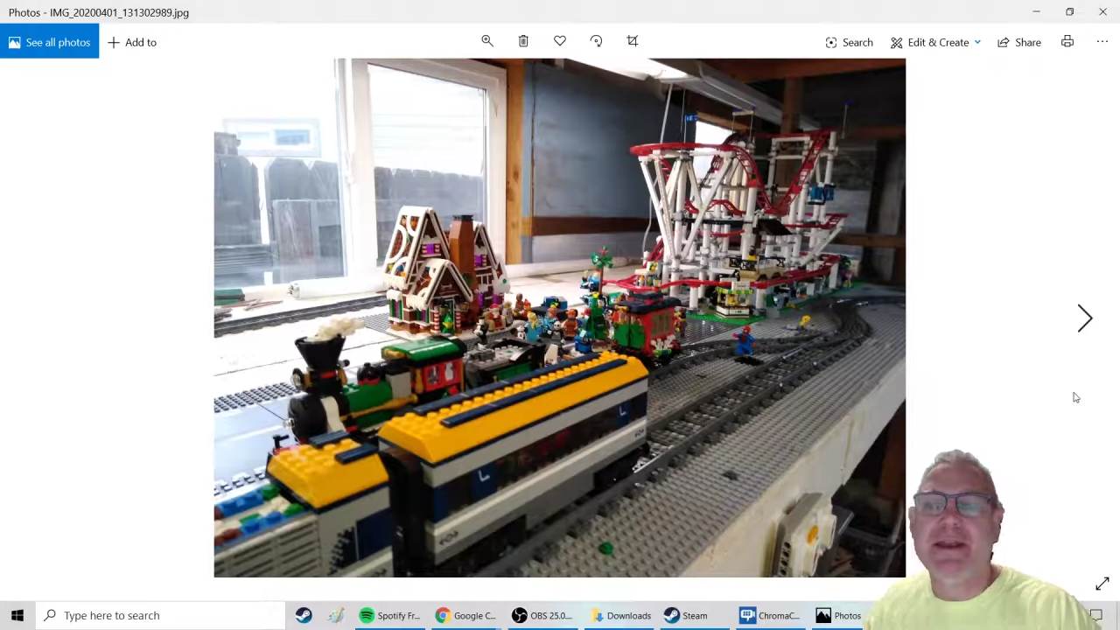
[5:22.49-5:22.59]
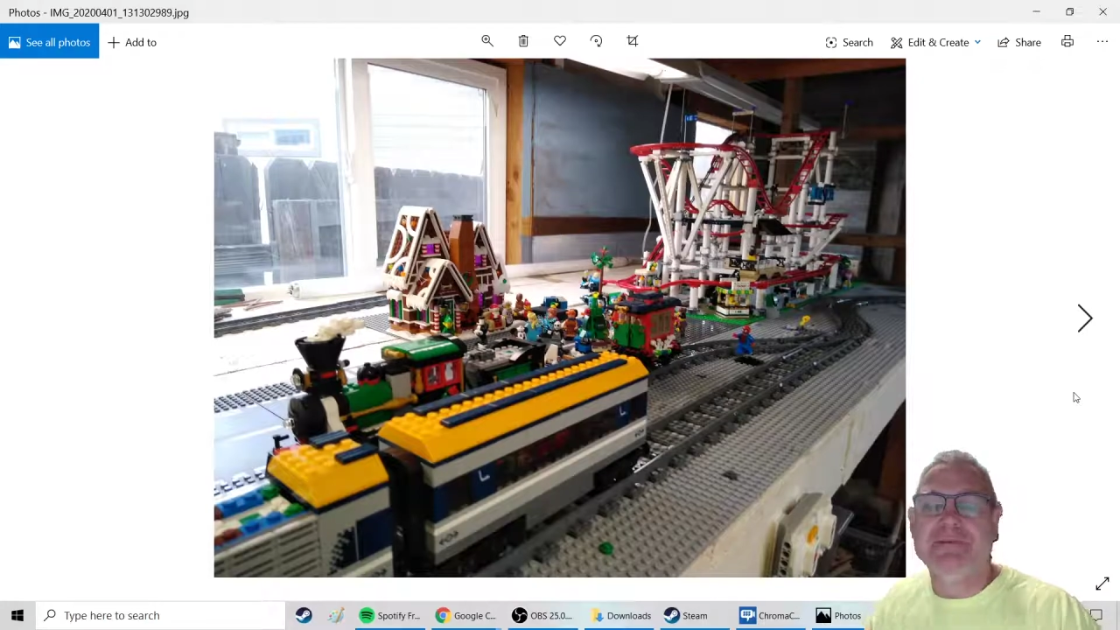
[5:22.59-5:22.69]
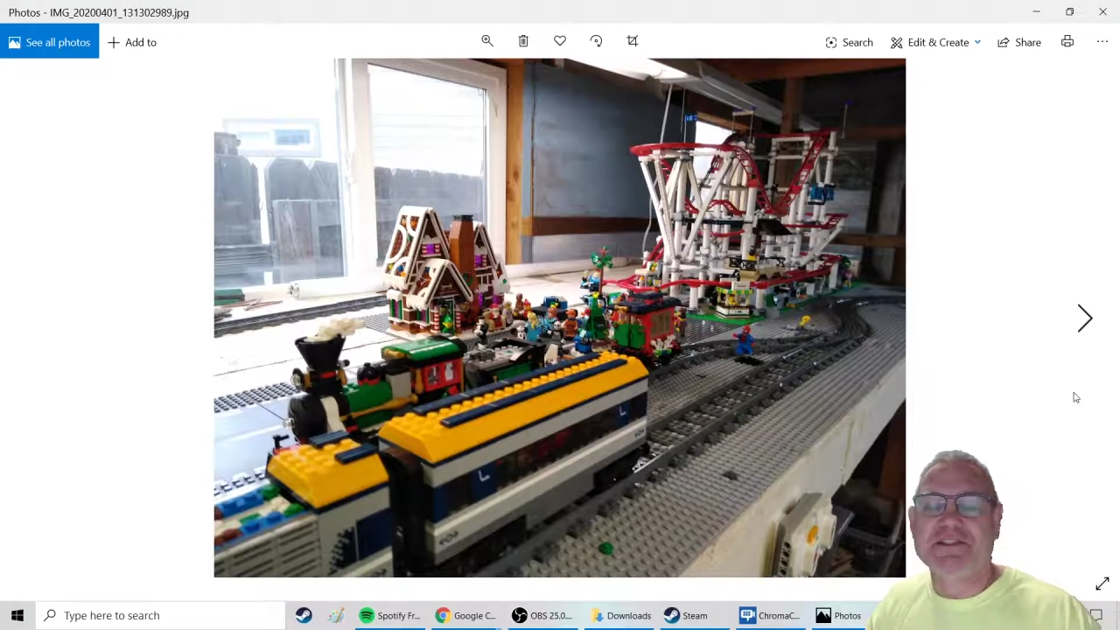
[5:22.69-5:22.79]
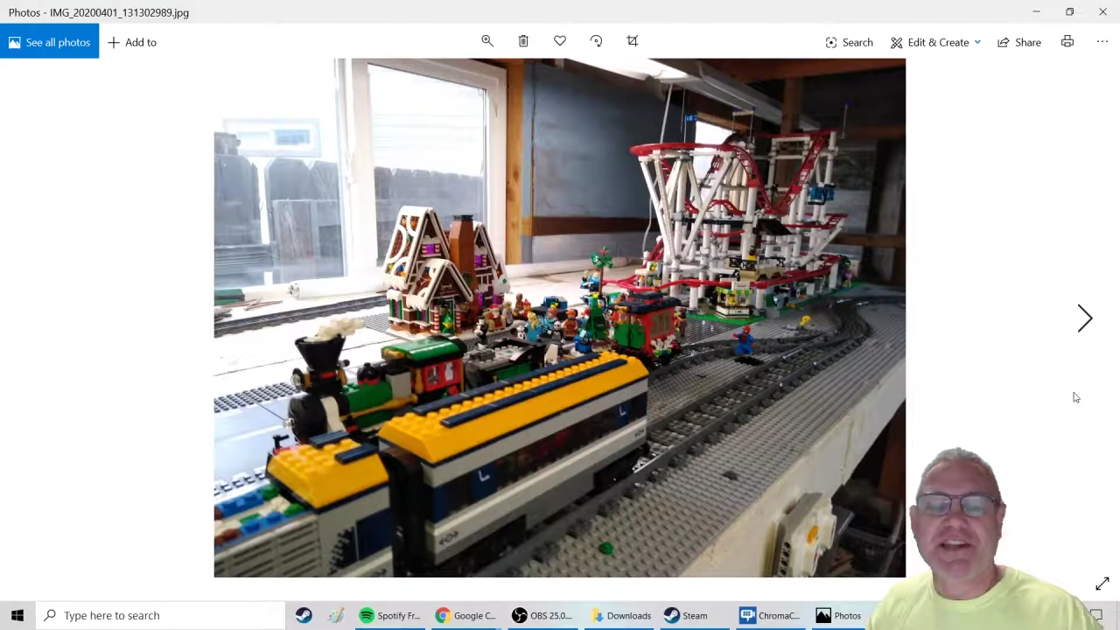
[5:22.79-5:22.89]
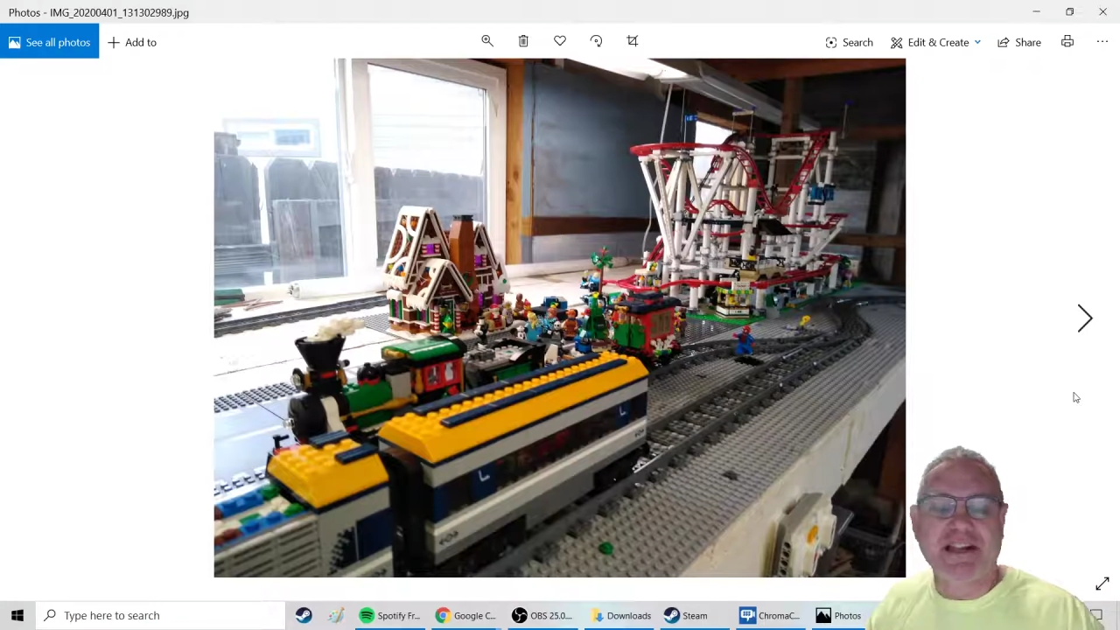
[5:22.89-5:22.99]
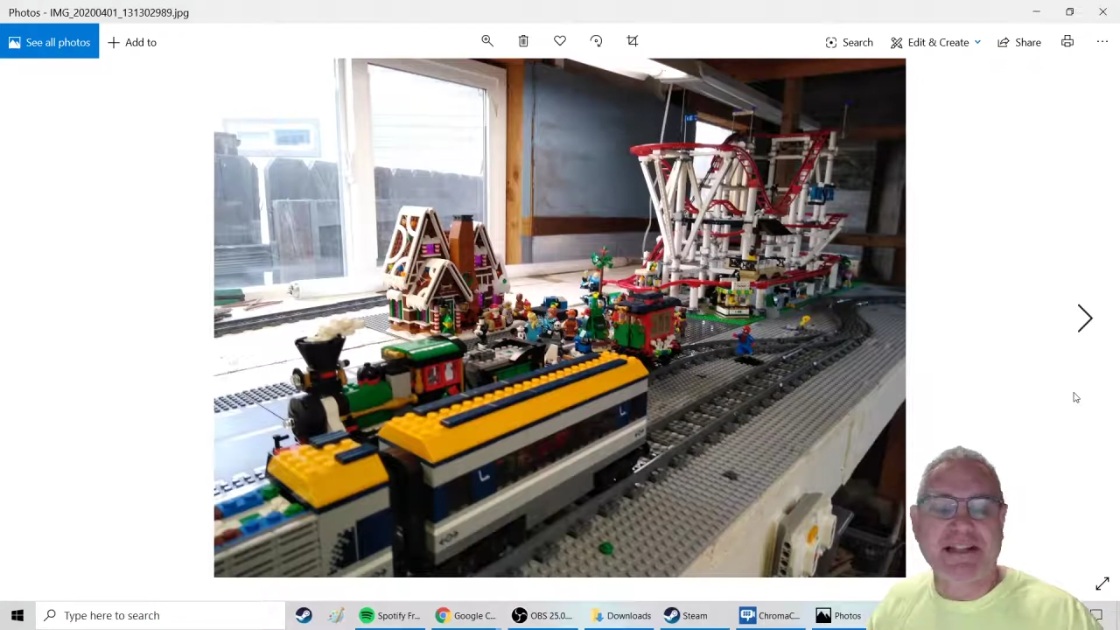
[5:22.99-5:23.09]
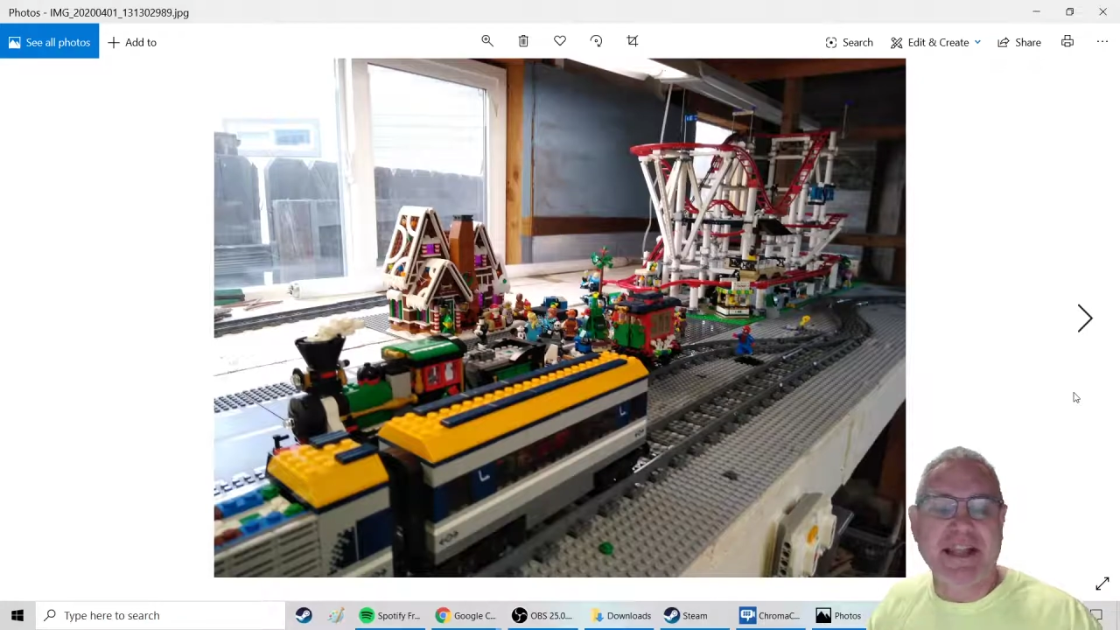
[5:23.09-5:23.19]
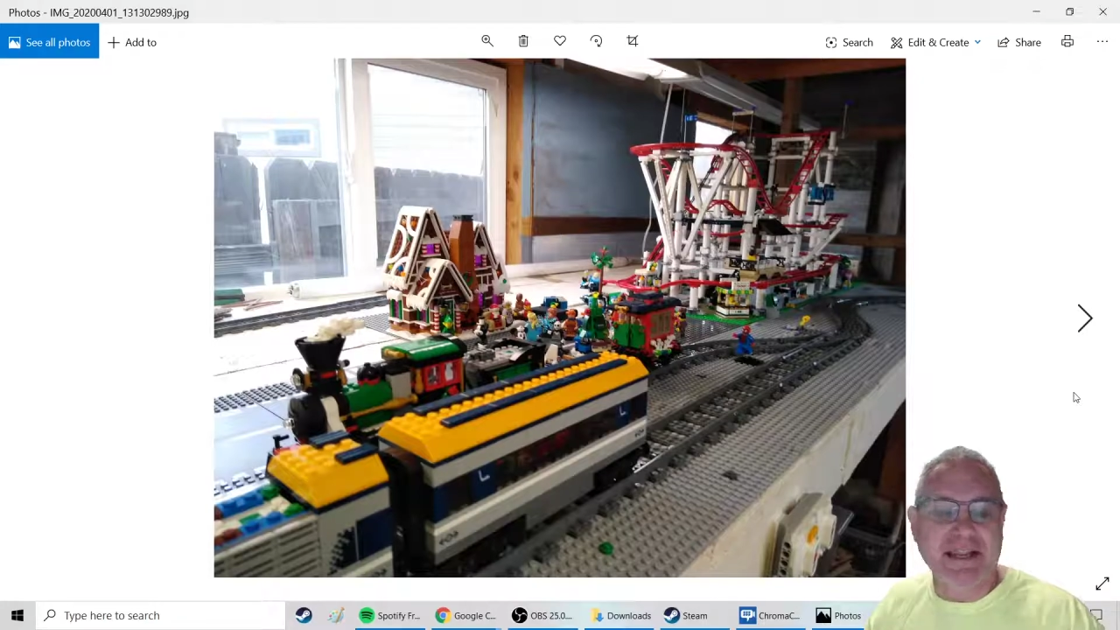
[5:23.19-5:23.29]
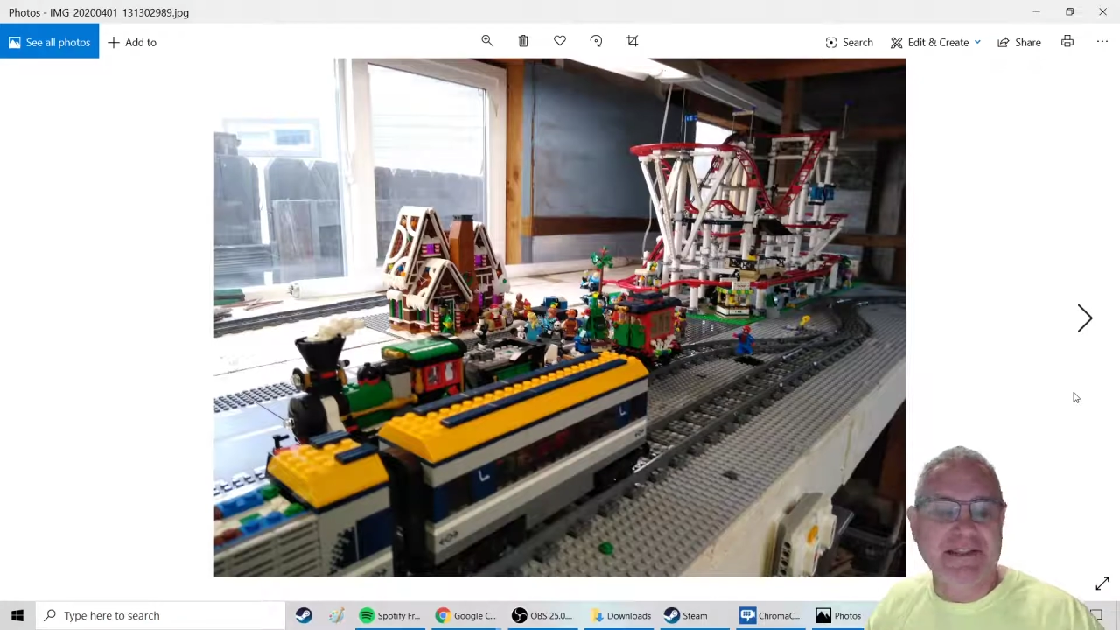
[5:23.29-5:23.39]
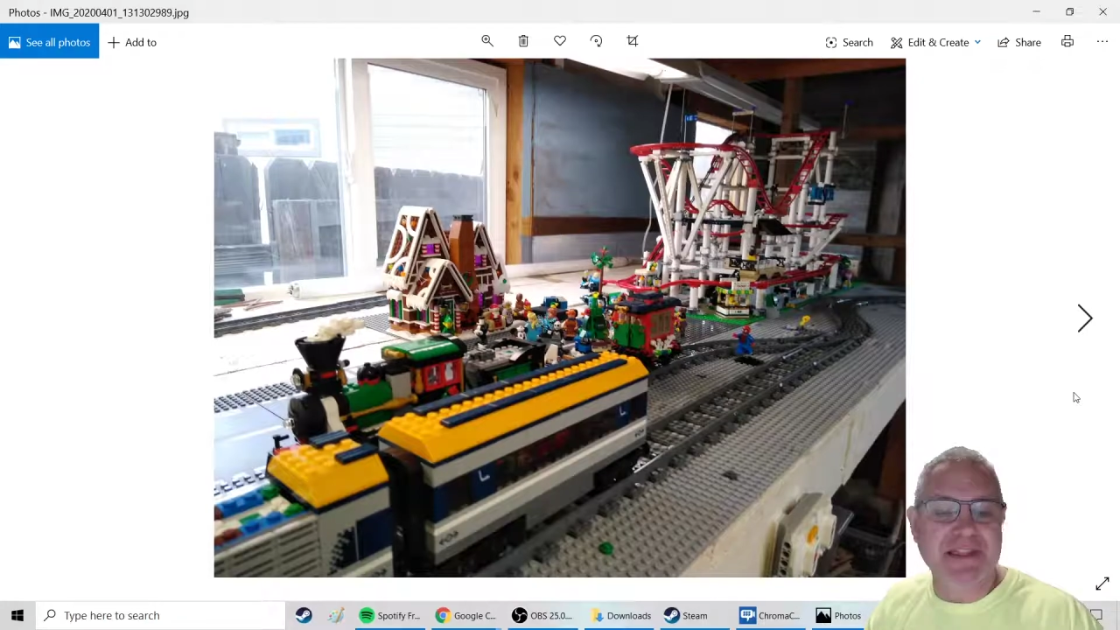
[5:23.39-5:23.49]
Just kind of
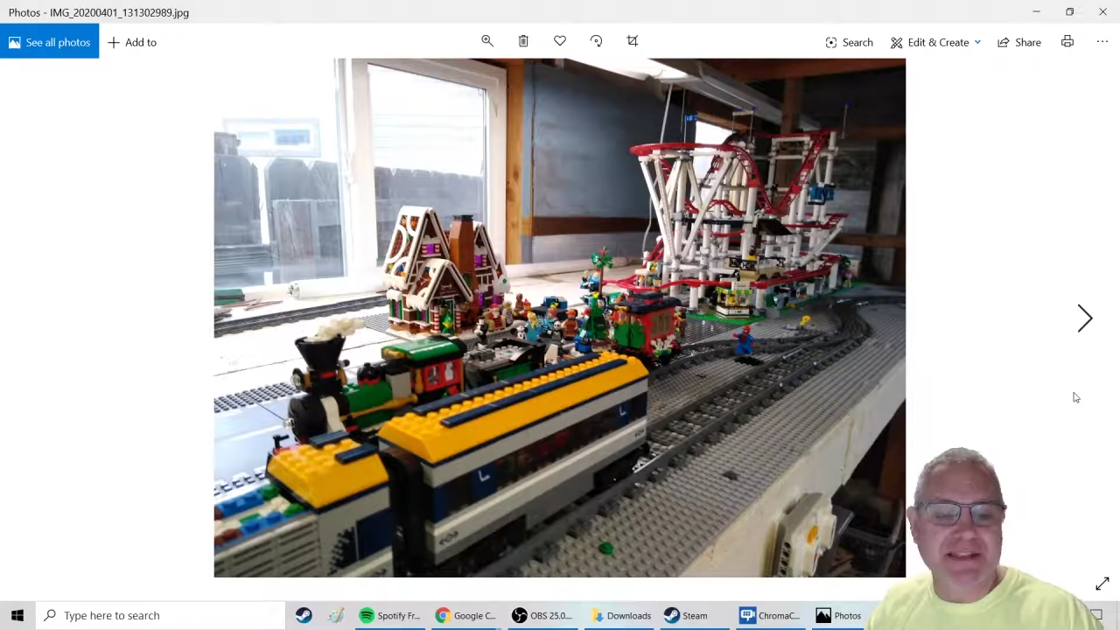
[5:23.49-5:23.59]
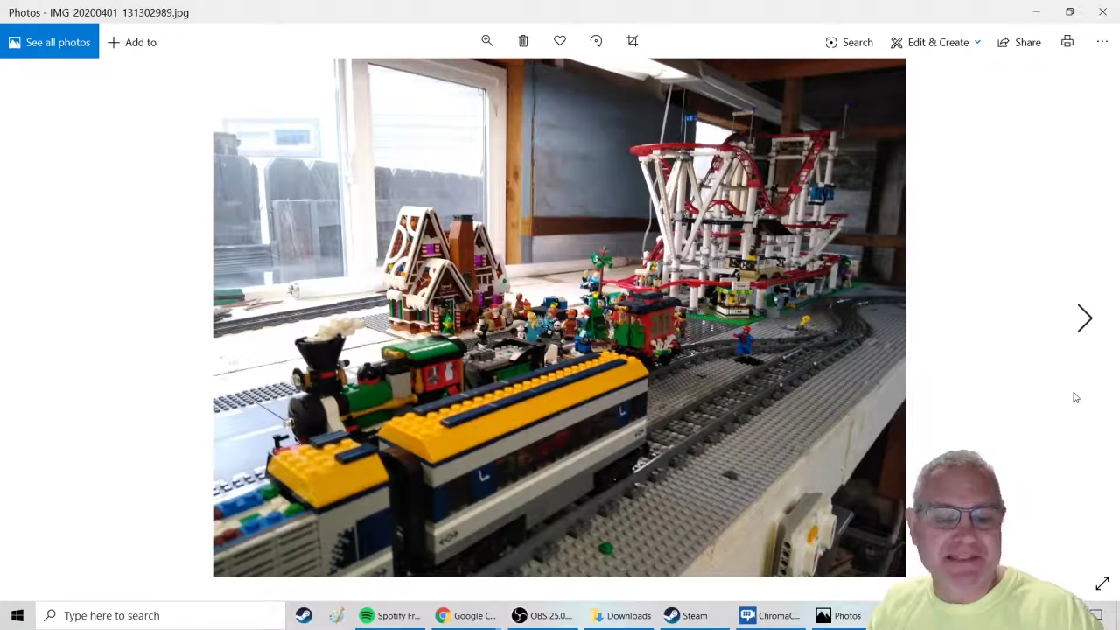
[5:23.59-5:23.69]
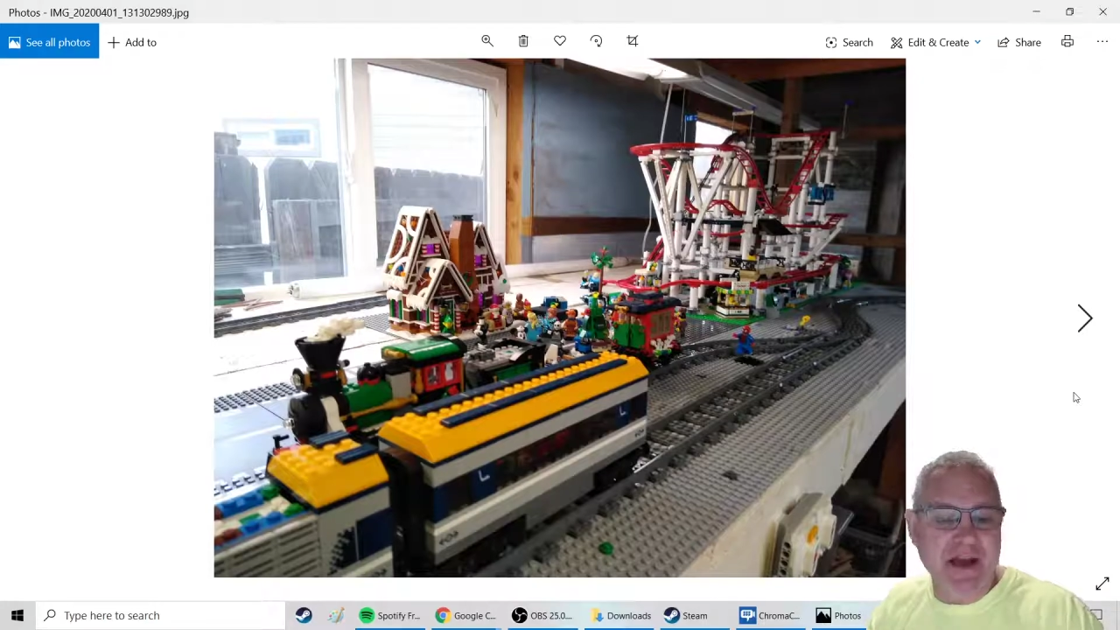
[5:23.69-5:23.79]
laying things